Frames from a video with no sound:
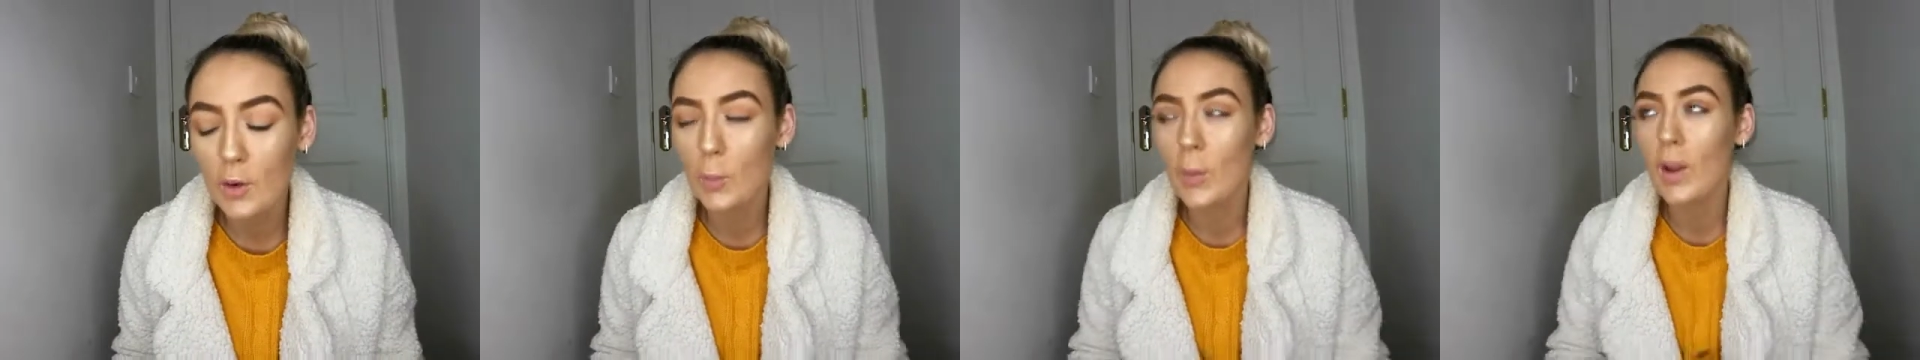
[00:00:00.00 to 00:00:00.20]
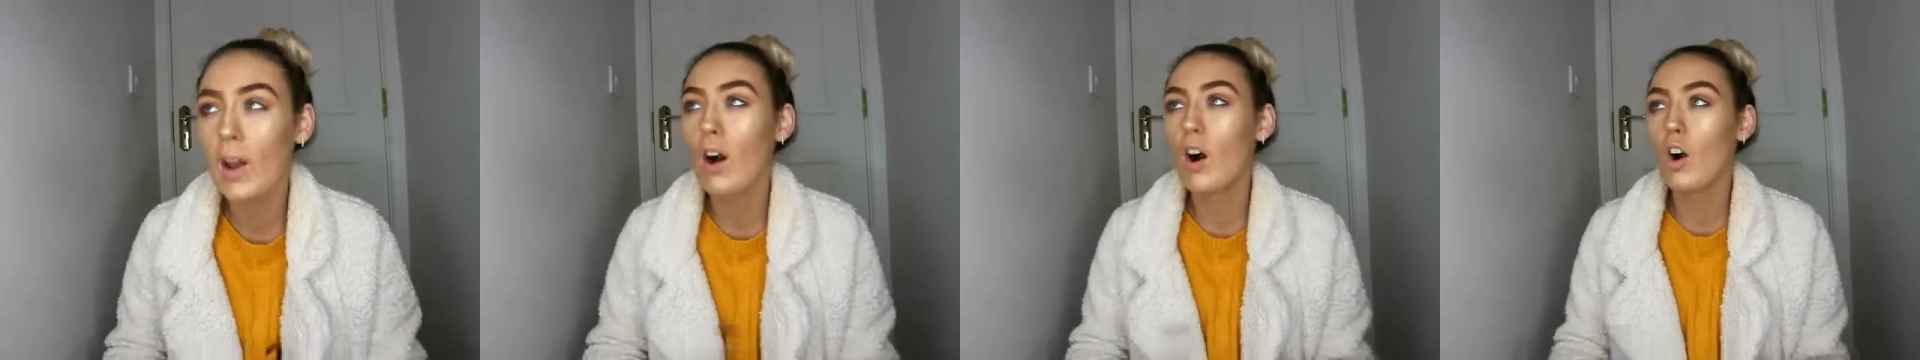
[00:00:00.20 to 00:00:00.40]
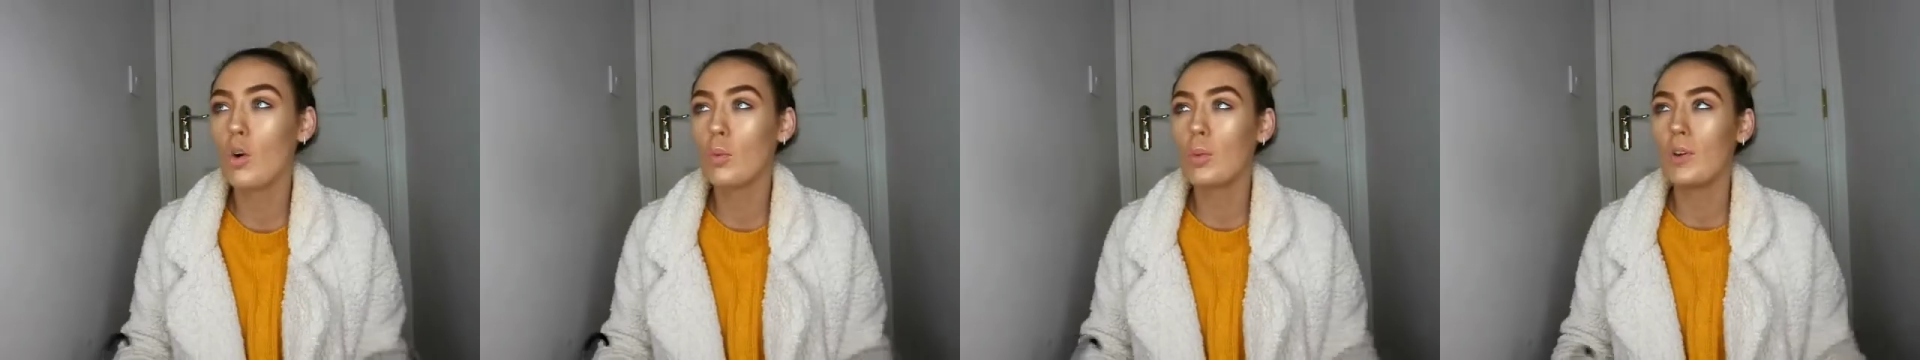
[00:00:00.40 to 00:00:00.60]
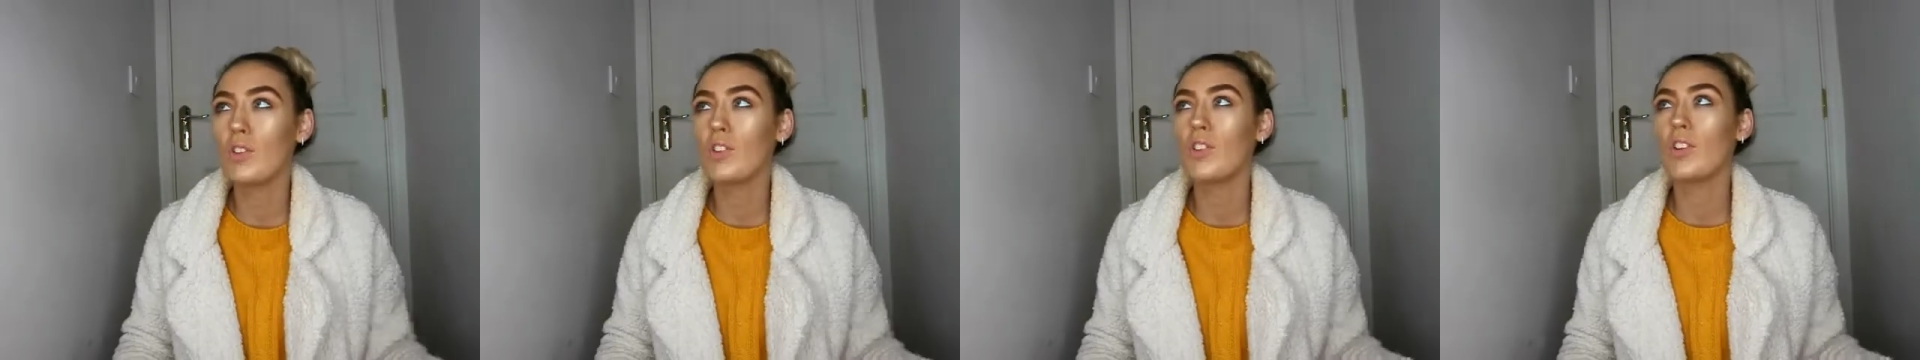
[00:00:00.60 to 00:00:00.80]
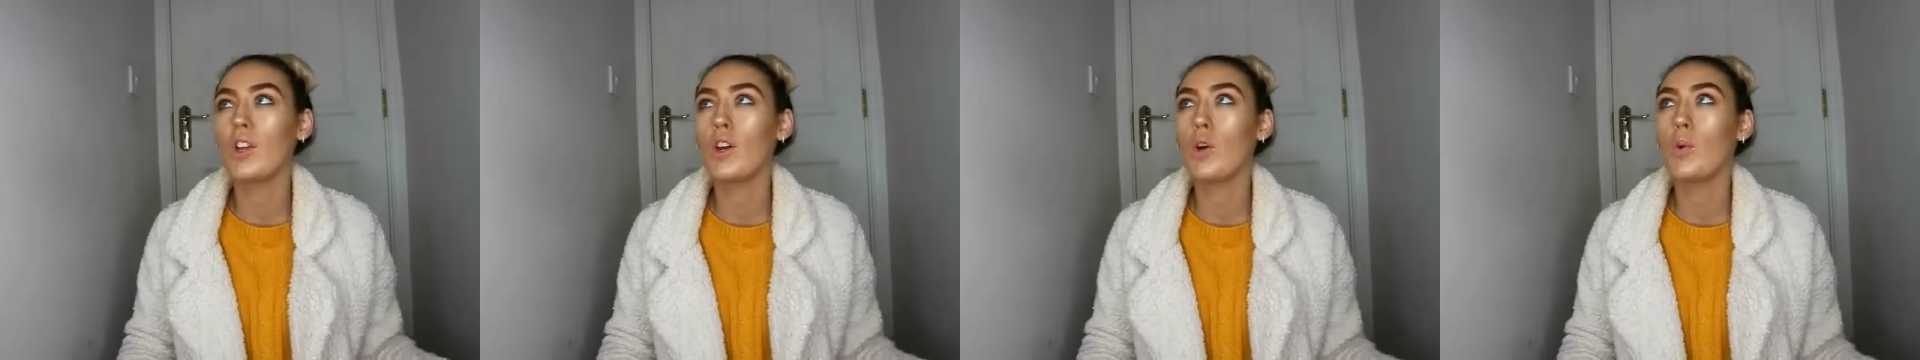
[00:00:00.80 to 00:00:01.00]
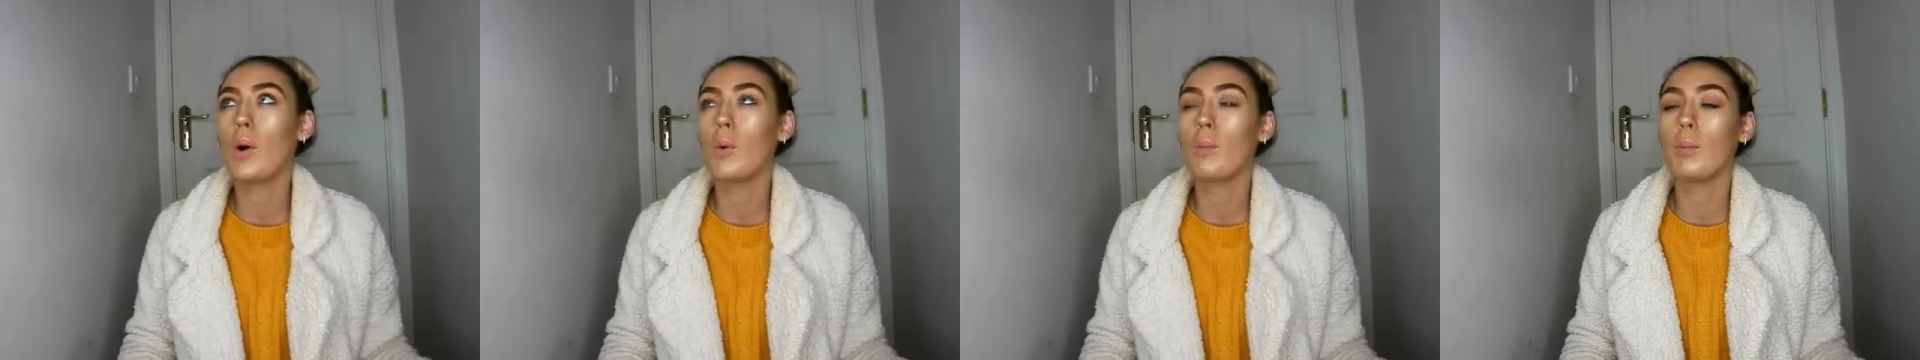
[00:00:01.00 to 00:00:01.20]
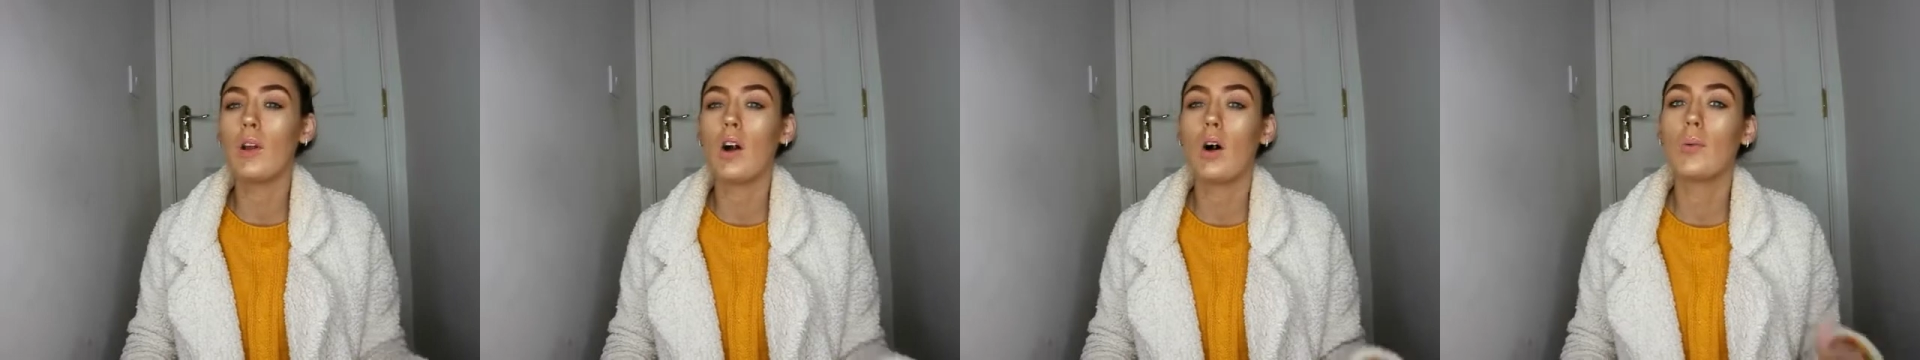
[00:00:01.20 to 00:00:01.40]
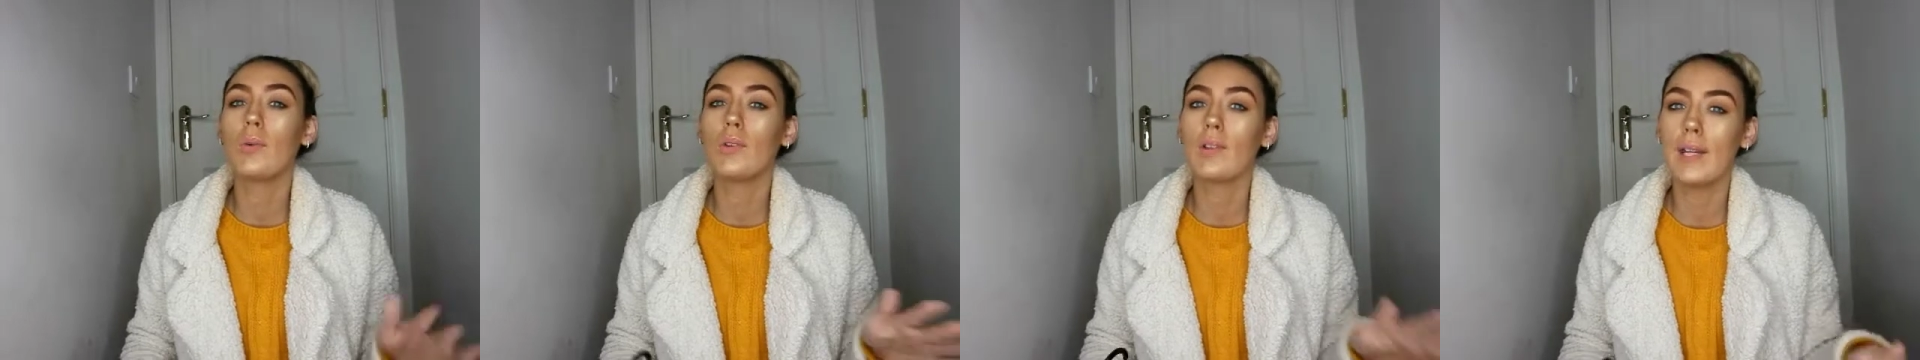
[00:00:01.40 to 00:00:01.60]
we always do and we
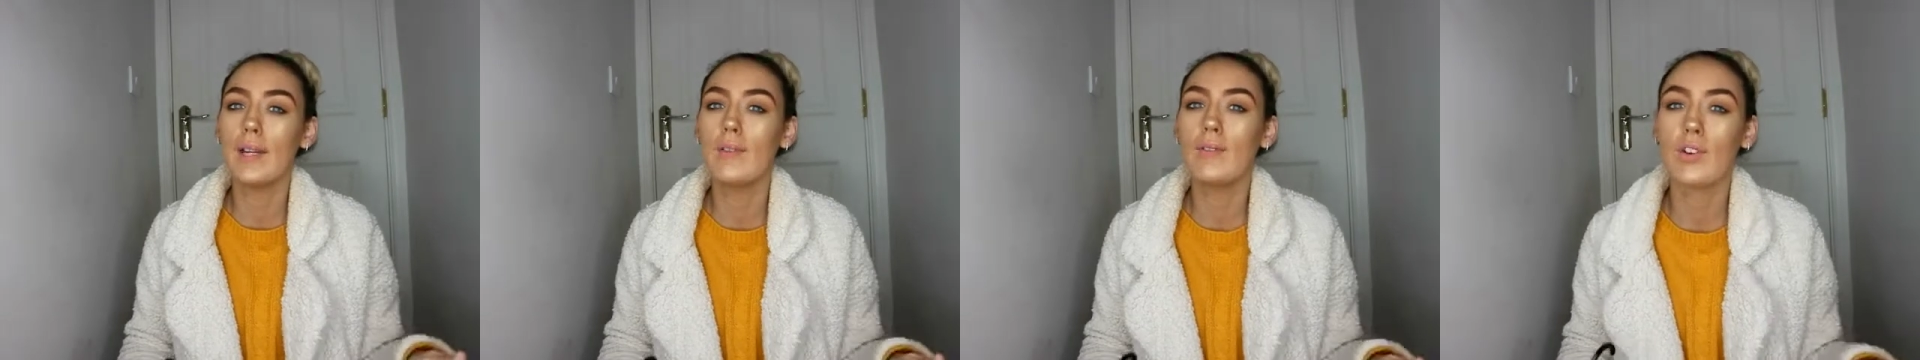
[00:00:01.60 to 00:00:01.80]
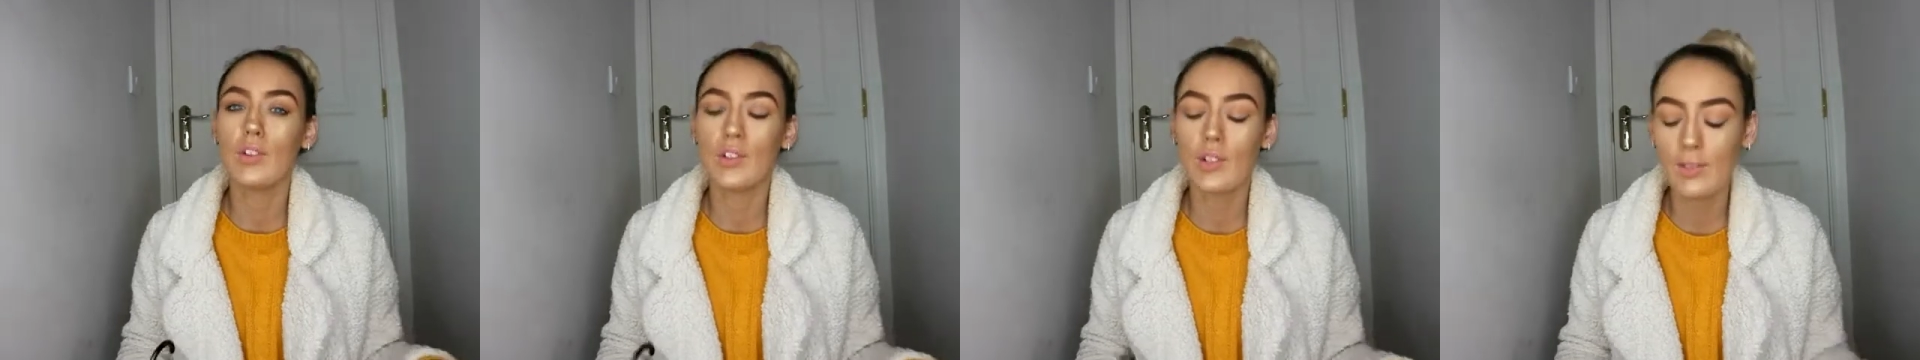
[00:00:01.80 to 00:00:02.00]
always My leave shoes.